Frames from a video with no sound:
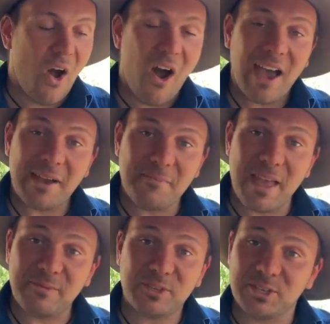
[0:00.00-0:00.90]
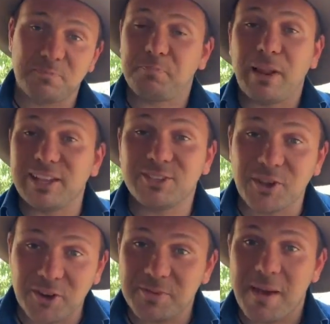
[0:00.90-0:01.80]
I'm just plain
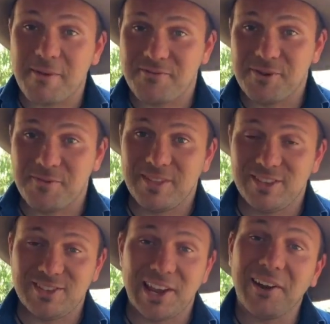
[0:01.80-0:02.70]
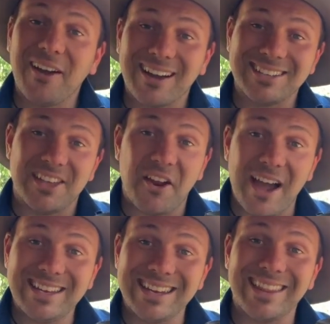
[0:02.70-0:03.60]
stoked to be able to film with this snake. Like I said,
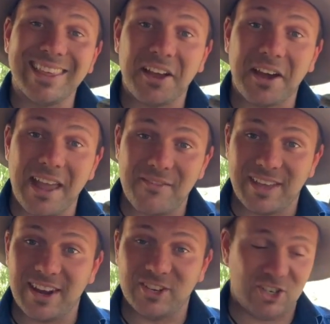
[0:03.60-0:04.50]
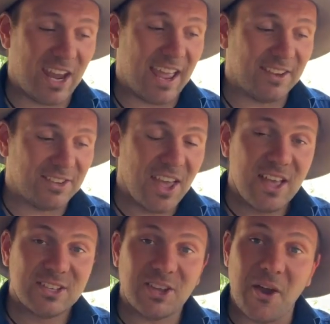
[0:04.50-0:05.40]
I didn't think I'd ever get a chance.
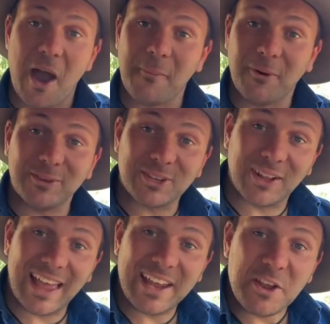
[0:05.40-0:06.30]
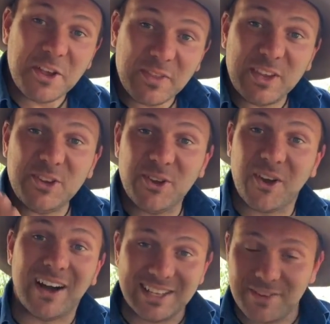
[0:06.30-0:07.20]
So I'm also glad that you
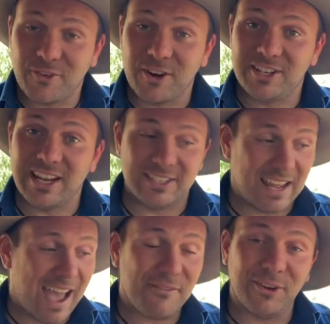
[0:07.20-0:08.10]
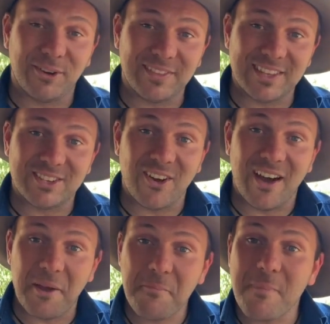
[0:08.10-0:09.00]
guys have got a chance to have a look at this
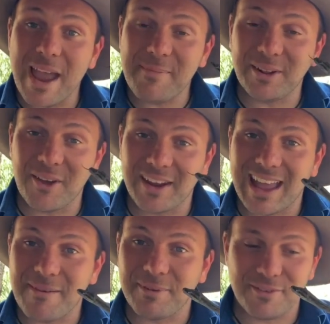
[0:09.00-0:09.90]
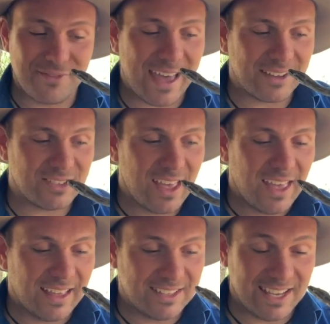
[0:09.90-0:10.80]
guy, maybe learn a couple of facts,
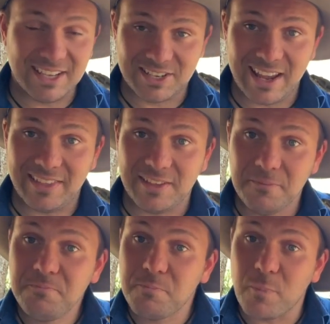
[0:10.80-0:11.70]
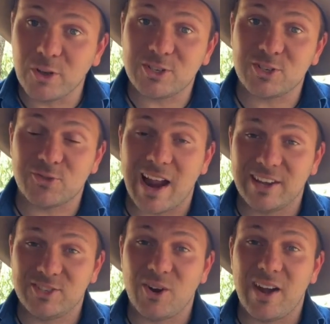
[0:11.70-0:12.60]
and see a snake that most
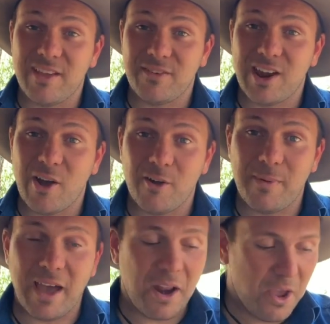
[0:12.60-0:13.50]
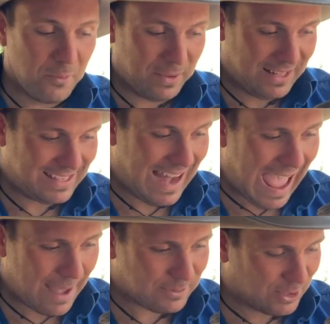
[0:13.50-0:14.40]
Australians don't even know about, but it's an
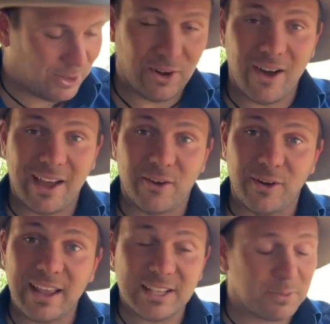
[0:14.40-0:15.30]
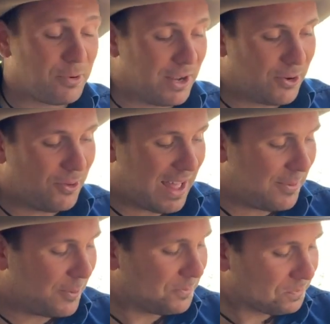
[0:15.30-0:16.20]
absolute icon. It's a pretty cool
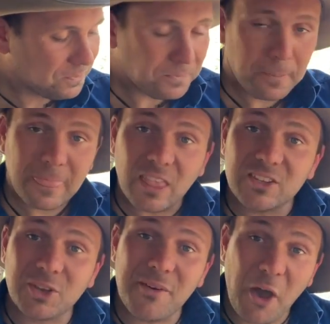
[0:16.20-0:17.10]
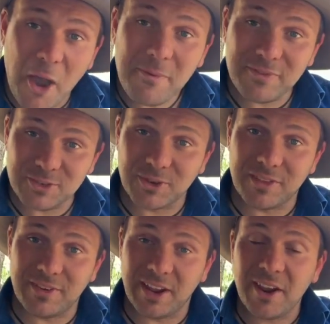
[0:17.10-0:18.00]
animal. So I hope you've enjoyed
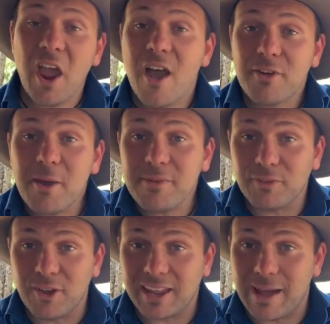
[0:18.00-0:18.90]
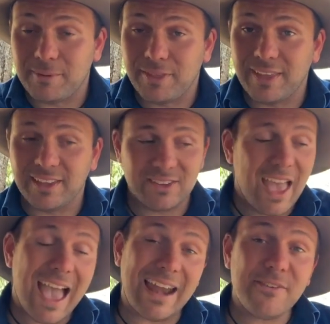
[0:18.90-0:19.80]
the video, hope you've learned a couple of things,
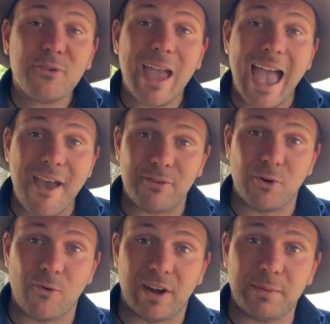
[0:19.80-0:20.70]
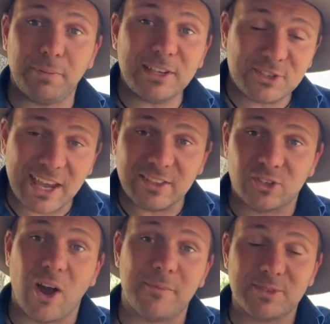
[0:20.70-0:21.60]
and if you haven't already, please take the
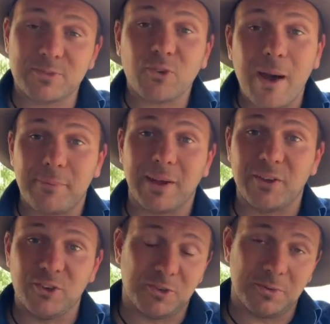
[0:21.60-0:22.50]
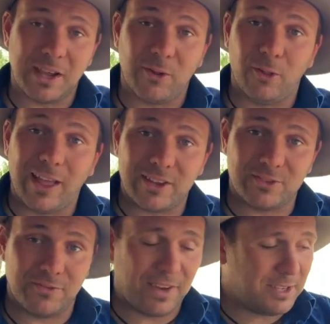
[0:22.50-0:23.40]
time to subscribe to our YouTube channel or like
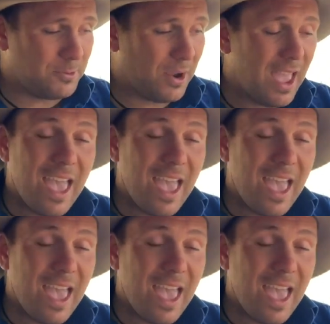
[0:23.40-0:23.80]
us on Facebook.